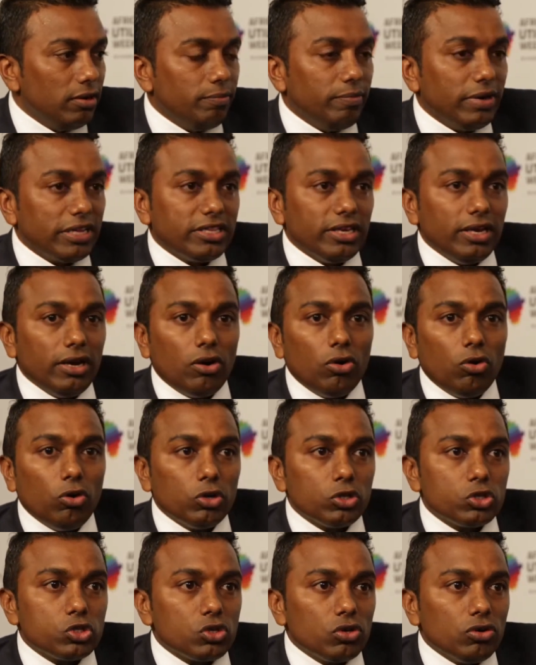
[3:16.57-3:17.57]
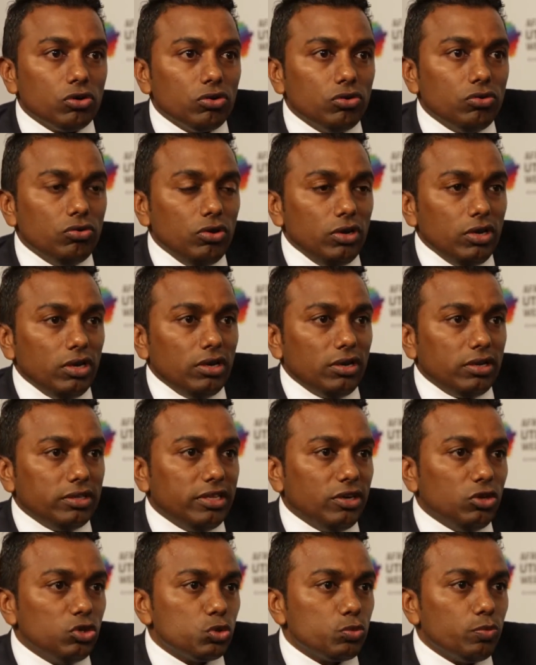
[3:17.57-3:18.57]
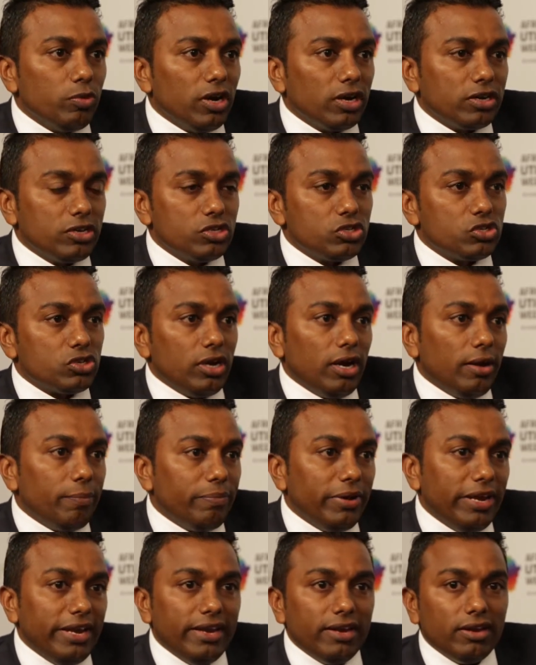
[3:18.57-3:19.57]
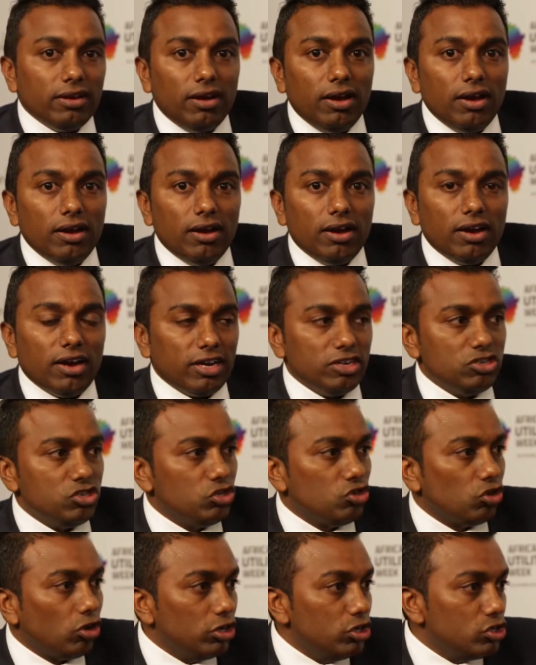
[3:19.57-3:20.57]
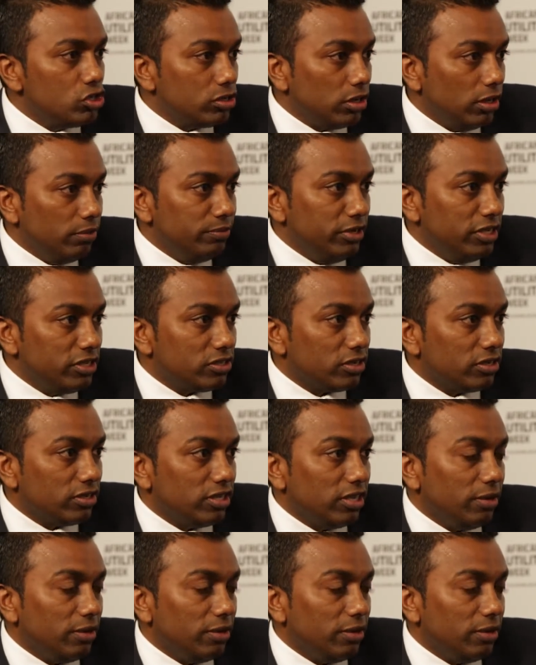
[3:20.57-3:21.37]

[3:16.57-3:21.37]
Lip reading: but they are also, those markets are paying $100 a meter,